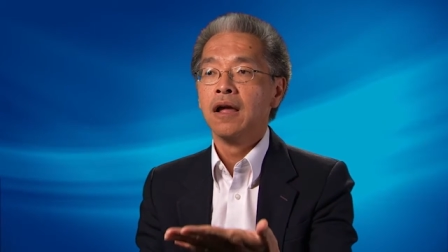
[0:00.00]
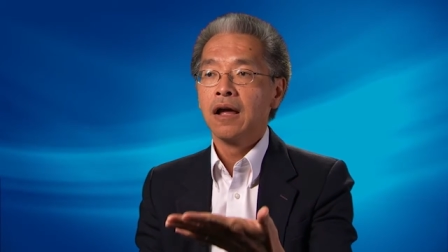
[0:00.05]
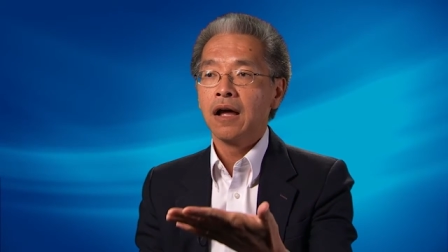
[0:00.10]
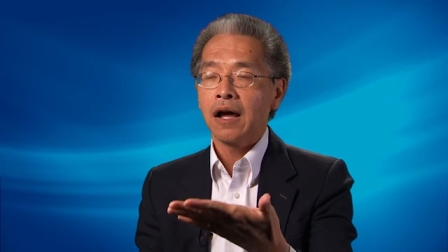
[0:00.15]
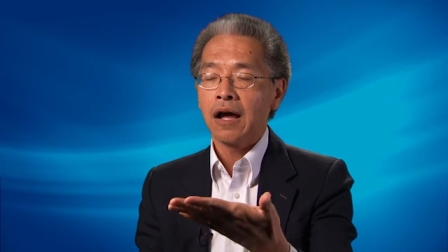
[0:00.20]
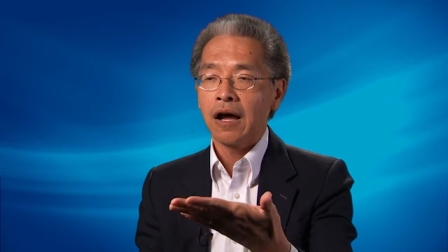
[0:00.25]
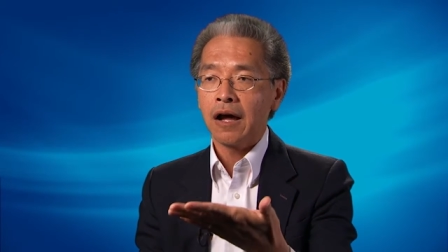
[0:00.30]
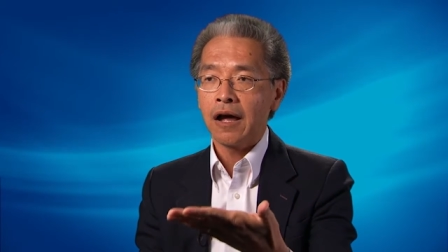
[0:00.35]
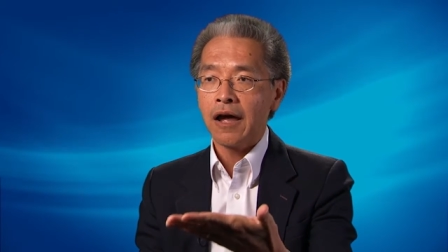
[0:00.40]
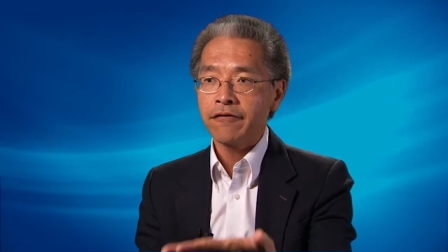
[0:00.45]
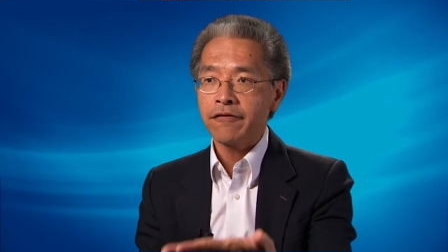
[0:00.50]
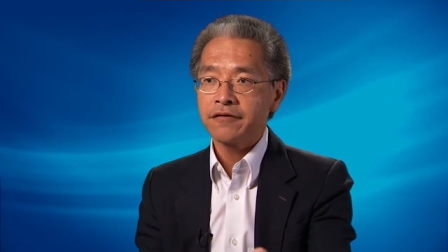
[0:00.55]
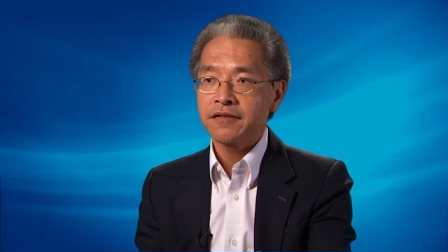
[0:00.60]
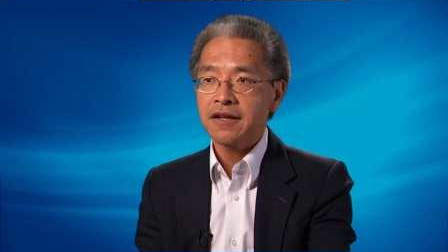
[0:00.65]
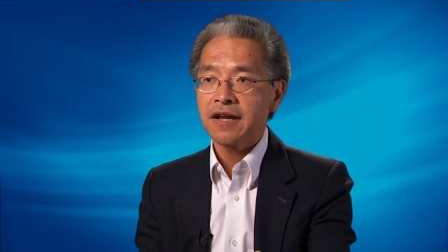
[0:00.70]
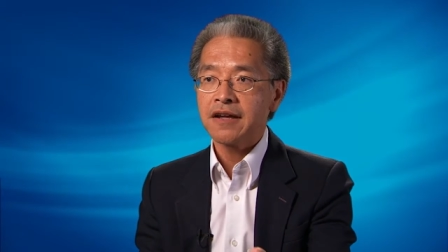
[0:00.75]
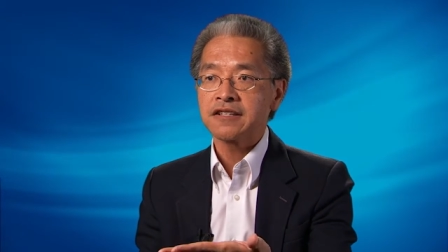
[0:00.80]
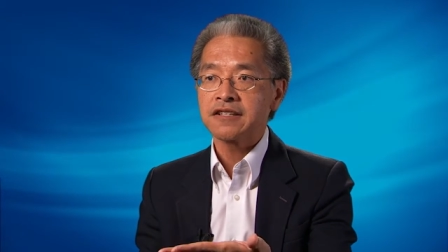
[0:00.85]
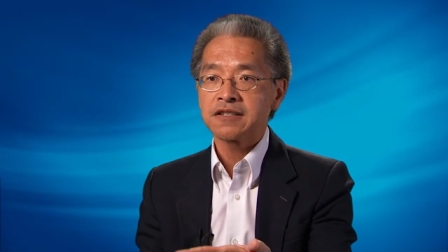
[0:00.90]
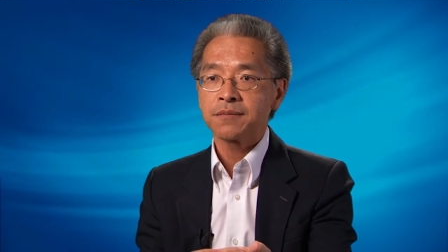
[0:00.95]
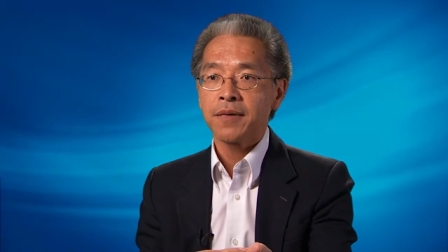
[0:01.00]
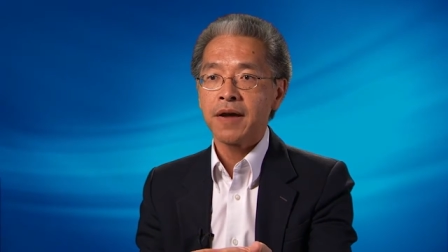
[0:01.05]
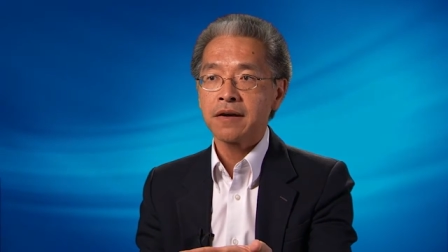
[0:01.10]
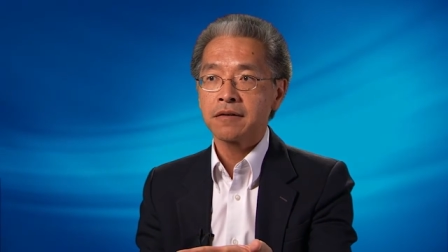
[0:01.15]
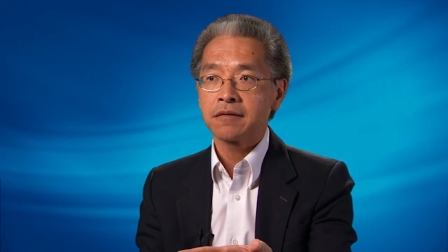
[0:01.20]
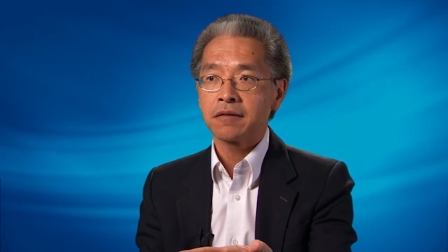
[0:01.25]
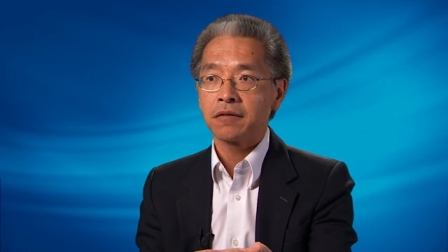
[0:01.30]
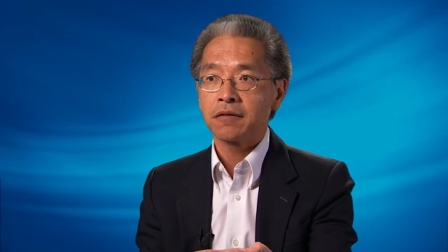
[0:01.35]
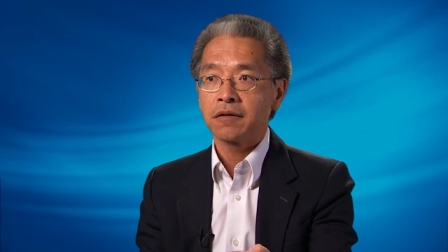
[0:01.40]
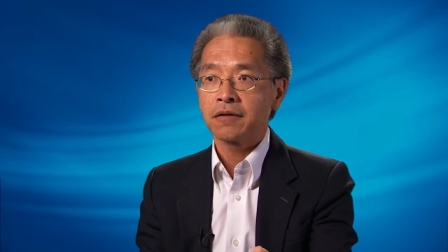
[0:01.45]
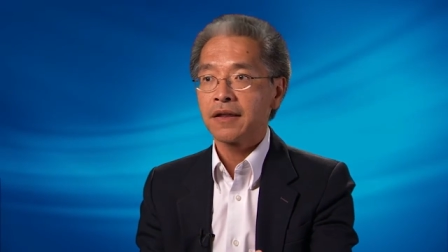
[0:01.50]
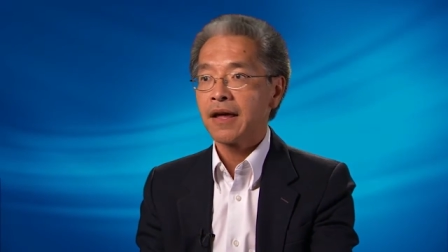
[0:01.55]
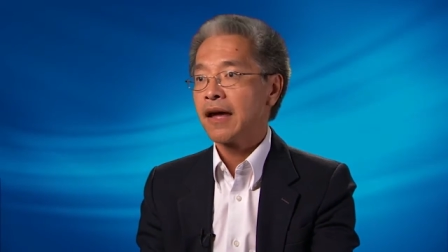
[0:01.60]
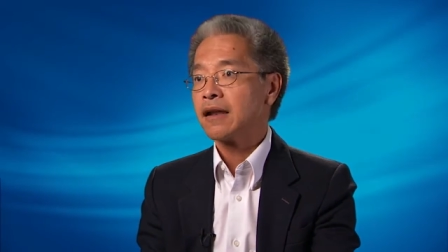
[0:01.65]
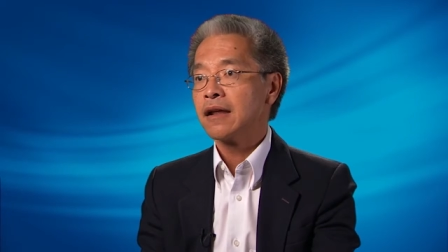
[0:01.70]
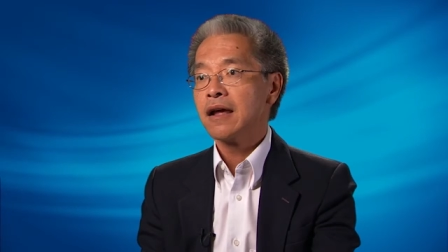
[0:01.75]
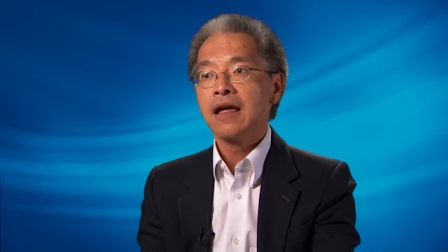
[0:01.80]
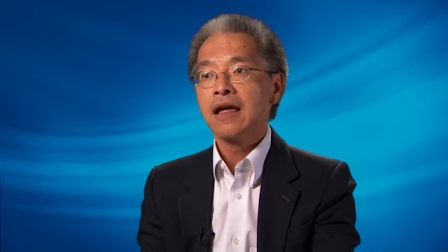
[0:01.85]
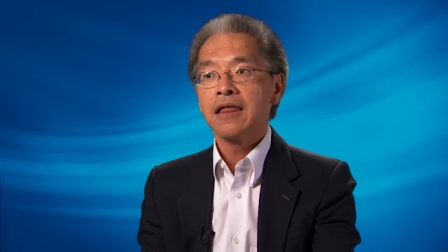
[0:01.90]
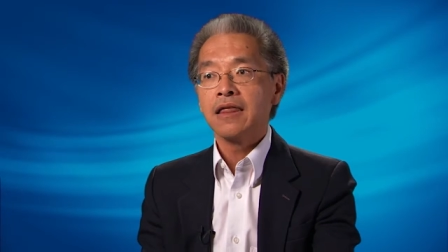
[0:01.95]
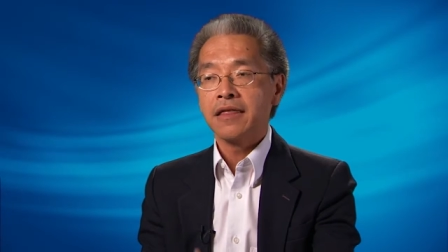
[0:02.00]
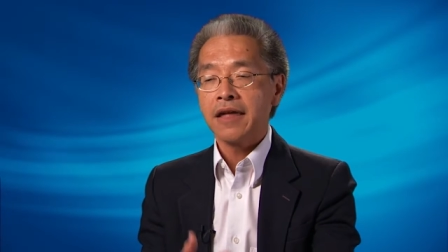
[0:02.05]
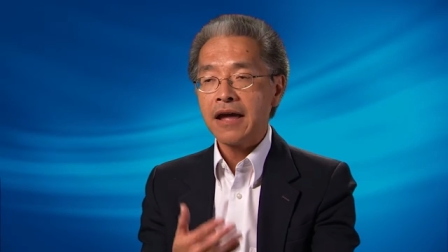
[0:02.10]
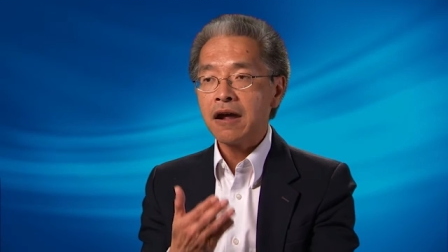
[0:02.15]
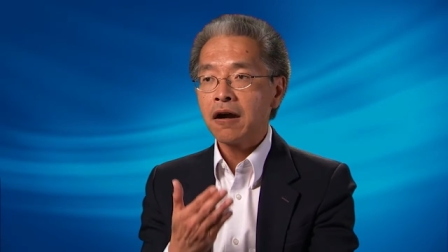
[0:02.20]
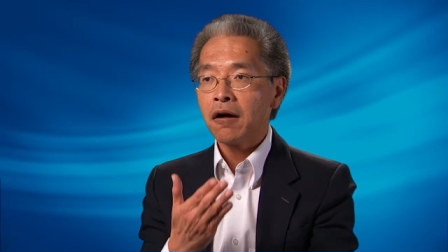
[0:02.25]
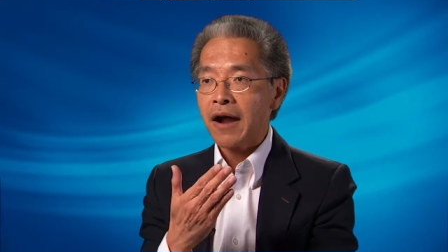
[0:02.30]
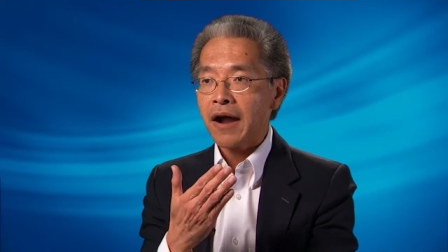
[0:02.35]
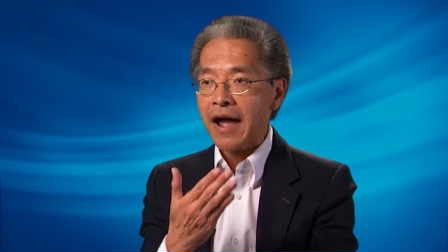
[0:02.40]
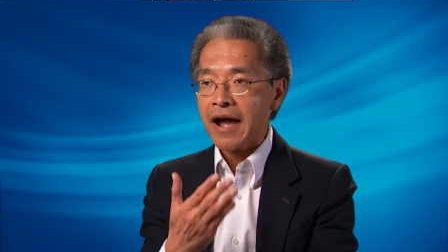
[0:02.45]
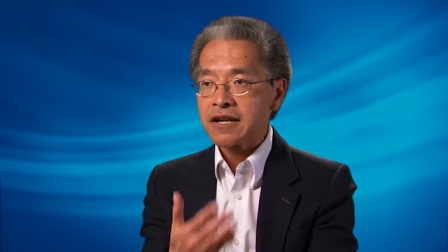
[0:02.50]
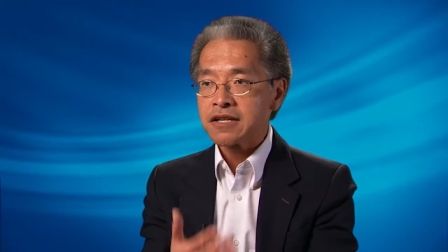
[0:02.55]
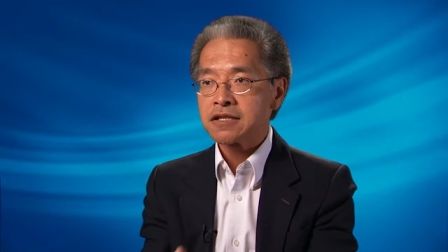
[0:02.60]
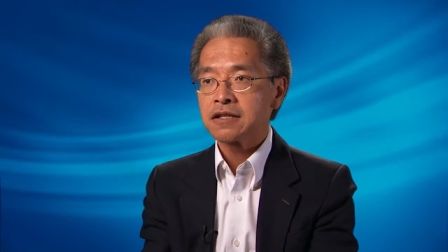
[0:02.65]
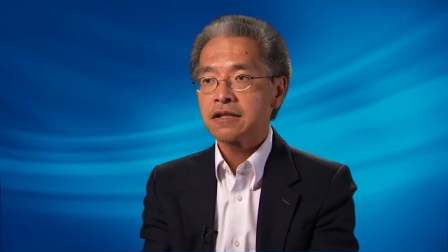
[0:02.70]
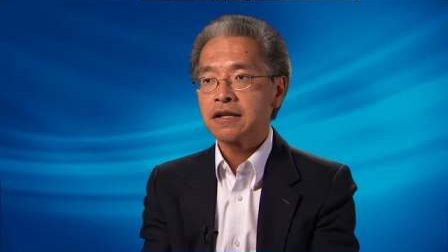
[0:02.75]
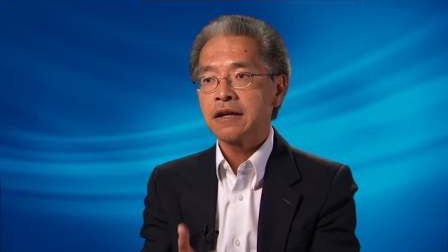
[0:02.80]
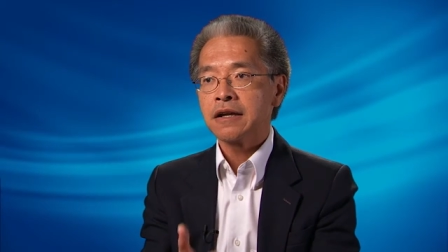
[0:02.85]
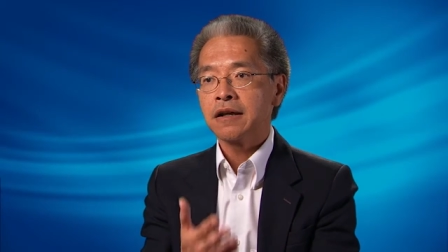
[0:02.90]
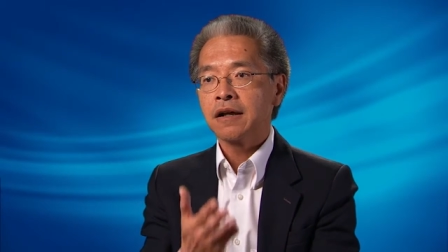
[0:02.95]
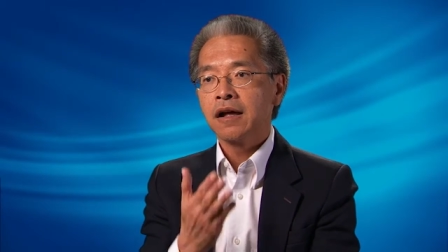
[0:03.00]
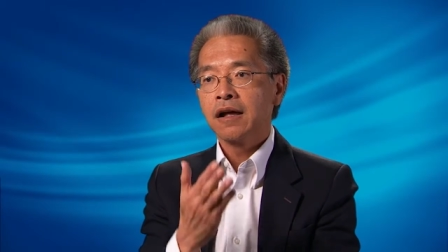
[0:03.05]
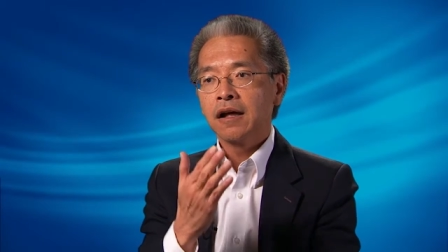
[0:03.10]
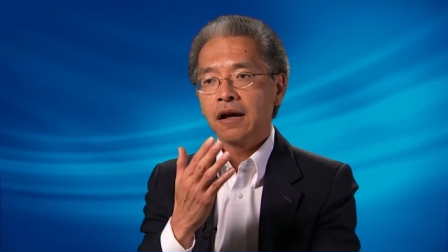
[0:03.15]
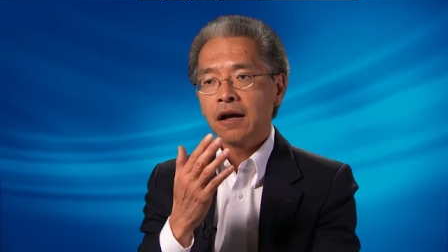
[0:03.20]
FDA inspector that they are actually